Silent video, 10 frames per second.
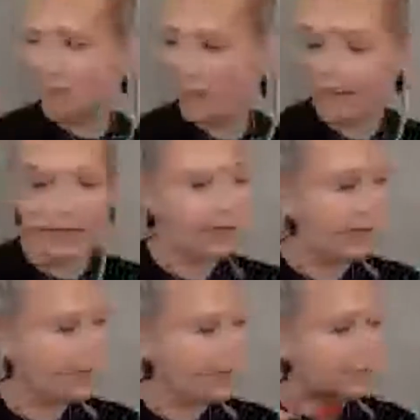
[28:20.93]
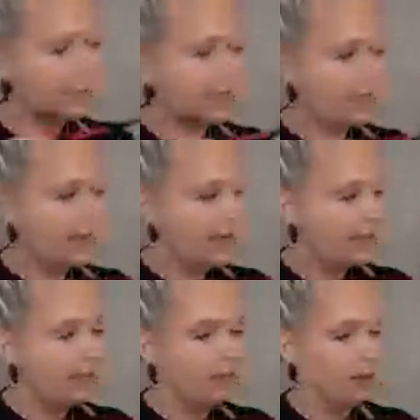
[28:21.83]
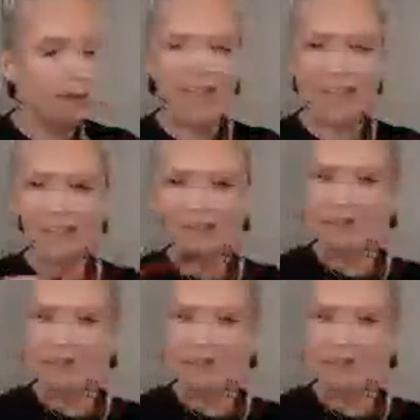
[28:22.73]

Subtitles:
Let's see what shade she will be.